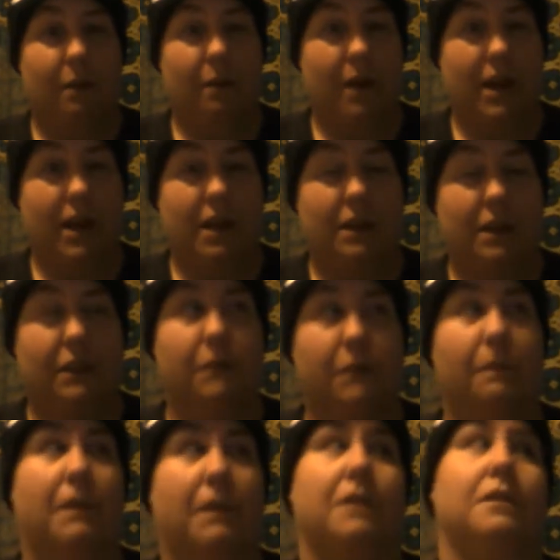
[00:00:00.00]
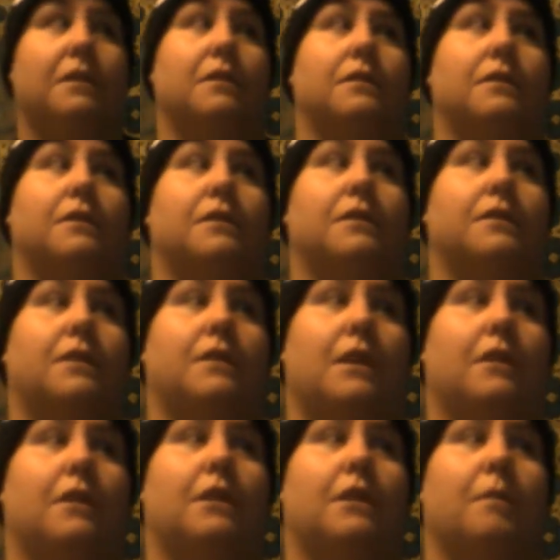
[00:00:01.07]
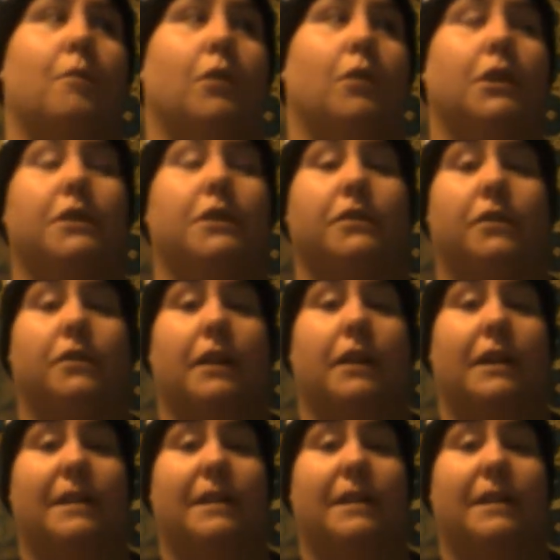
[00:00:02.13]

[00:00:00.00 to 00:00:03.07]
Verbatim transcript: weigh-ins because Saturday mornings are like